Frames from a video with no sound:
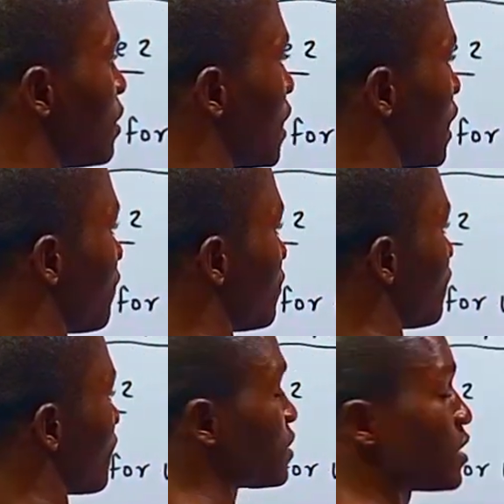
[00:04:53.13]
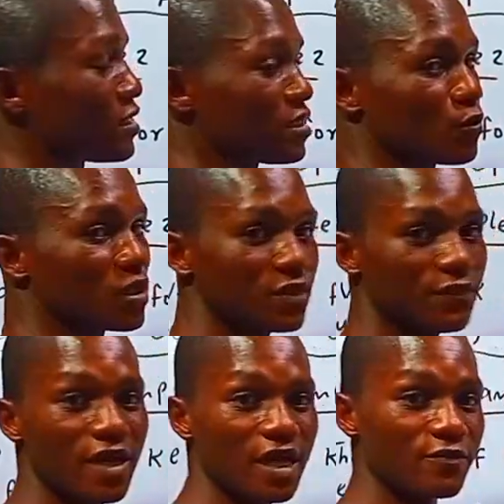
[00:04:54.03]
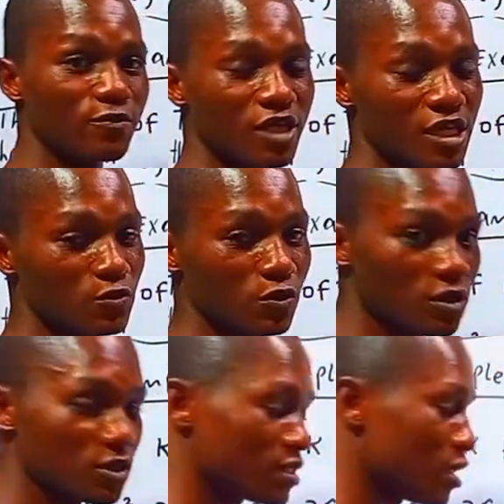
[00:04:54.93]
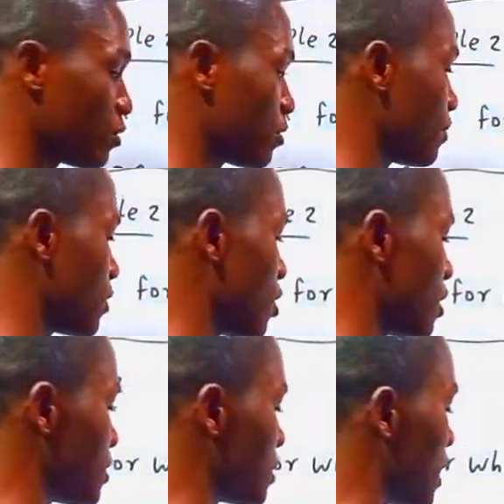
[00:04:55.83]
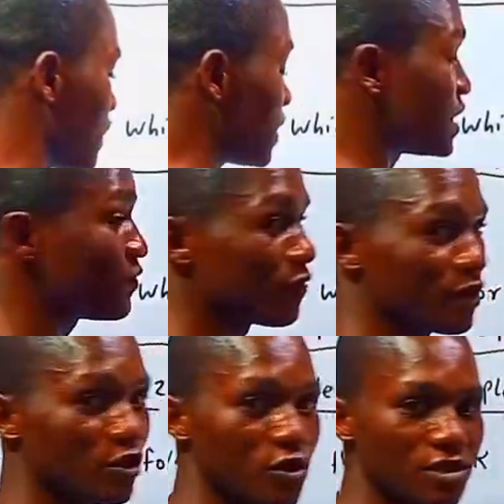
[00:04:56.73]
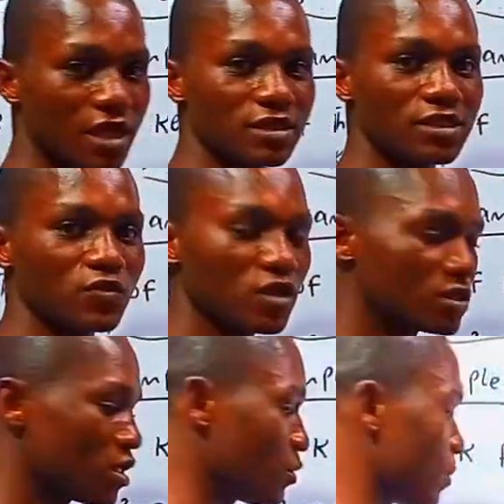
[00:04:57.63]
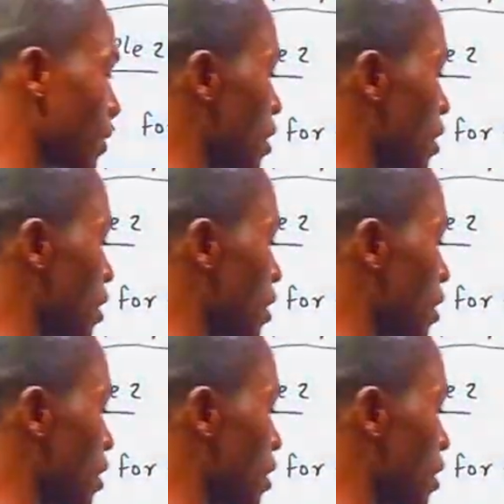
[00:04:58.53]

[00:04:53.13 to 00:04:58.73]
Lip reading: Then if you differentiate 25, you get what, 0, because the derivative of a constant is what, 0.